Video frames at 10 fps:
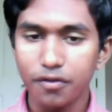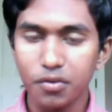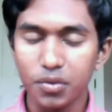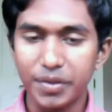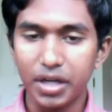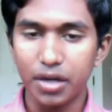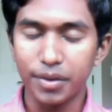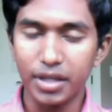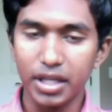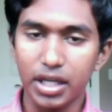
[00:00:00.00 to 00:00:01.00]
would
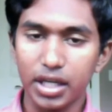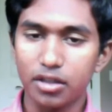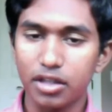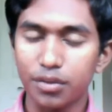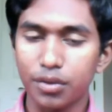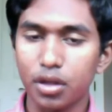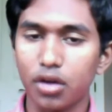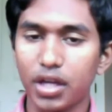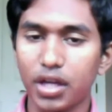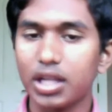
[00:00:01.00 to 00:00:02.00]
be underneath what's
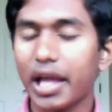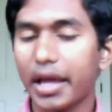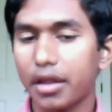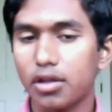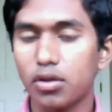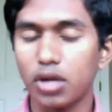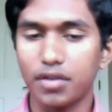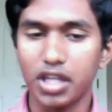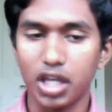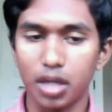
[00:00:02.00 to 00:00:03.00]
called the Class 2
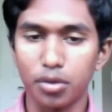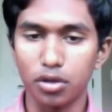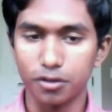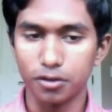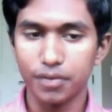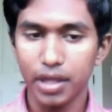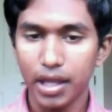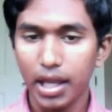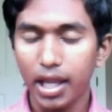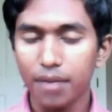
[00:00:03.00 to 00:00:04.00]
FDA approval.
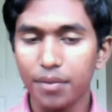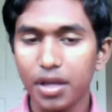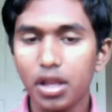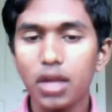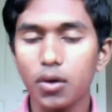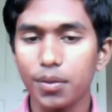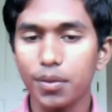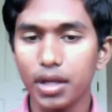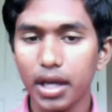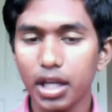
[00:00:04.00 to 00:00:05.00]
And basically what
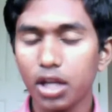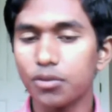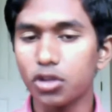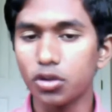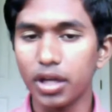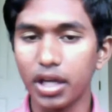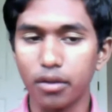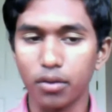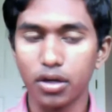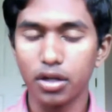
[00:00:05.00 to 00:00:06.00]
we end up doing
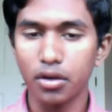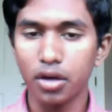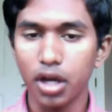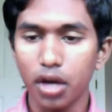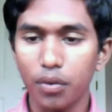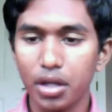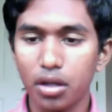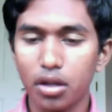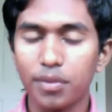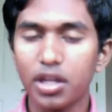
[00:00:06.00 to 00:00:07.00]
is we
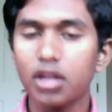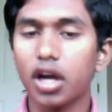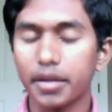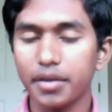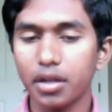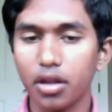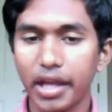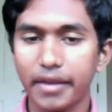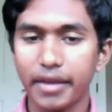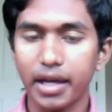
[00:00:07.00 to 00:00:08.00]
submit a document
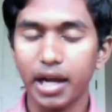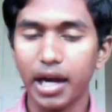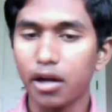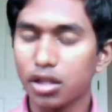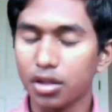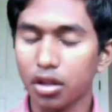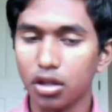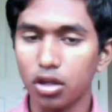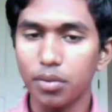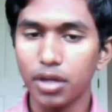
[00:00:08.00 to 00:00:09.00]
saying that our
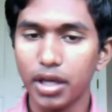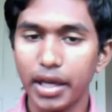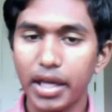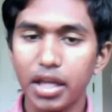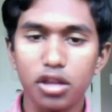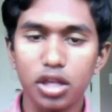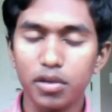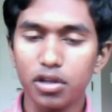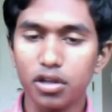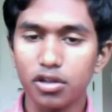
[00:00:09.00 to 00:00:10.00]
stethoscope is
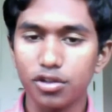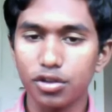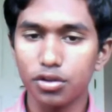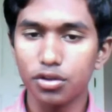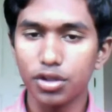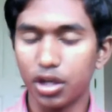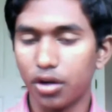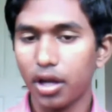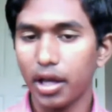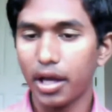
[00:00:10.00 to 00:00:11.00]
similar to,
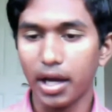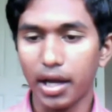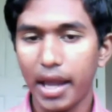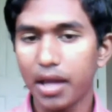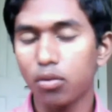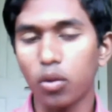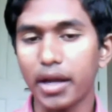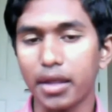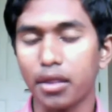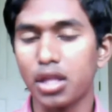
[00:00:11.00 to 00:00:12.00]
X,
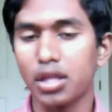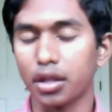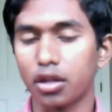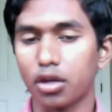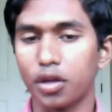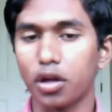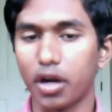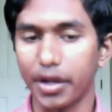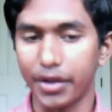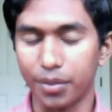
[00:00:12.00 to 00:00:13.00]
Y, and Z stethoscopes
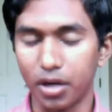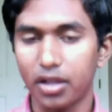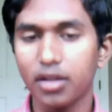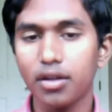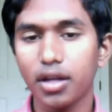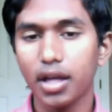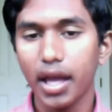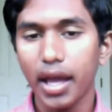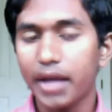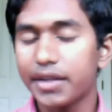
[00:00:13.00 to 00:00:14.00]
already on the market.
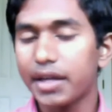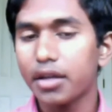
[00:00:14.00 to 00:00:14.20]
And that's the